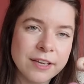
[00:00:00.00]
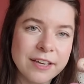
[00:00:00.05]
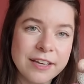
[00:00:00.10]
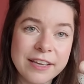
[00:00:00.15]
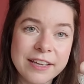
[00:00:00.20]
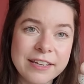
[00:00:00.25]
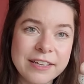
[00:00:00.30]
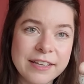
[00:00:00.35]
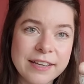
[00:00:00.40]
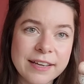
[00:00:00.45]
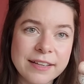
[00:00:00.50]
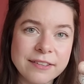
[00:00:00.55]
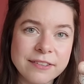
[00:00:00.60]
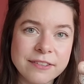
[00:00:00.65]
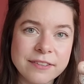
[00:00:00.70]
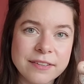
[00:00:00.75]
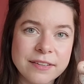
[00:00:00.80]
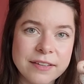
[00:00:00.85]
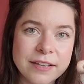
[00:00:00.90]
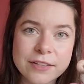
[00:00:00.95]
in the end.
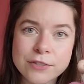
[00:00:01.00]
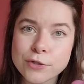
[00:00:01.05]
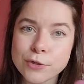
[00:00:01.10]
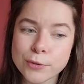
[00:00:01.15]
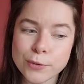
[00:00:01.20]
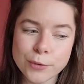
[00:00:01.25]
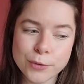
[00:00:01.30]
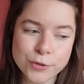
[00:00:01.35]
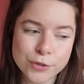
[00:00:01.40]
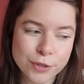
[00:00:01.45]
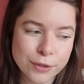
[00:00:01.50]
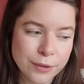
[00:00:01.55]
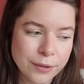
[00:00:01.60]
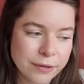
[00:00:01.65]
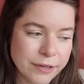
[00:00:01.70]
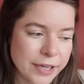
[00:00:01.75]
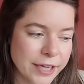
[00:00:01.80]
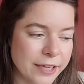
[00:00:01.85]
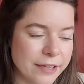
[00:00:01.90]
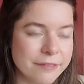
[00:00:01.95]
That's also
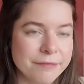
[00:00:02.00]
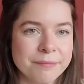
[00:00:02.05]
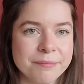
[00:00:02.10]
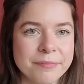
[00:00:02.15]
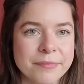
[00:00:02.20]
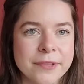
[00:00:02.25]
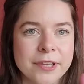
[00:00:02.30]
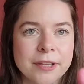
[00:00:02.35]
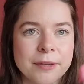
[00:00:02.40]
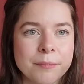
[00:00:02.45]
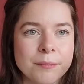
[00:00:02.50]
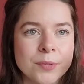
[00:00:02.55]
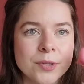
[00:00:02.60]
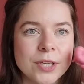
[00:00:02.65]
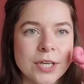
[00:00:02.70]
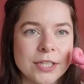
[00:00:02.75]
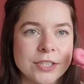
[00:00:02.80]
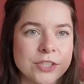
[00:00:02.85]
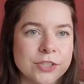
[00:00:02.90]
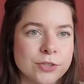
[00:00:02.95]
okay. But
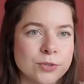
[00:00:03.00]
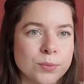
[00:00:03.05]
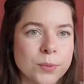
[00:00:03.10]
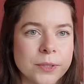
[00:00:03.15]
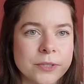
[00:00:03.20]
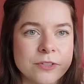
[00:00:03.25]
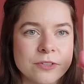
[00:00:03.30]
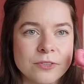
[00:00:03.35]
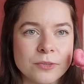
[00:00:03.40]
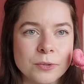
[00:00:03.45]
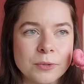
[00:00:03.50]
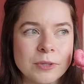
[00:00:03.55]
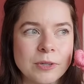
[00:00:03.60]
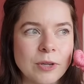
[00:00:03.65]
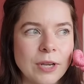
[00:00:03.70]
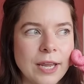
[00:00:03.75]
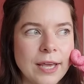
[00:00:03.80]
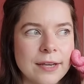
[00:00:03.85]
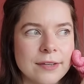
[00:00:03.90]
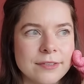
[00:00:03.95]
I just wanted to
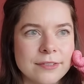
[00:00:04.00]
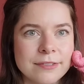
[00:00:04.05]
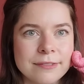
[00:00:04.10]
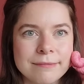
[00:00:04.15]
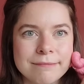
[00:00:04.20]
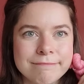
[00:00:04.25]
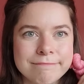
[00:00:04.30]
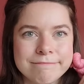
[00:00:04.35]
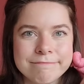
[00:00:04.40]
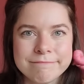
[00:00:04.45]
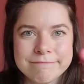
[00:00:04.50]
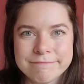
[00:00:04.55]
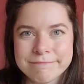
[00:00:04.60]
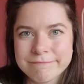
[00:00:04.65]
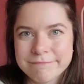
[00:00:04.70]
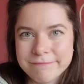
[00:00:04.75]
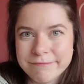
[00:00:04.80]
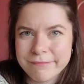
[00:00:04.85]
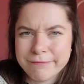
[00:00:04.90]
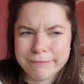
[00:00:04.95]
collect
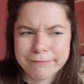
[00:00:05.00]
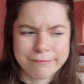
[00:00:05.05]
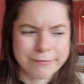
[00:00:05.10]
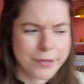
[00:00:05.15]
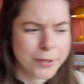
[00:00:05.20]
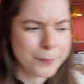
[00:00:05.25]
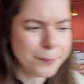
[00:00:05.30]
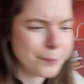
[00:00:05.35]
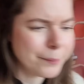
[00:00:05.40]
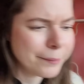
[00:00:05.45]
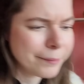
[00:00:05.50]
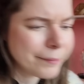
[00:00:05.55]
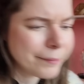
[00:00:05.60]
them.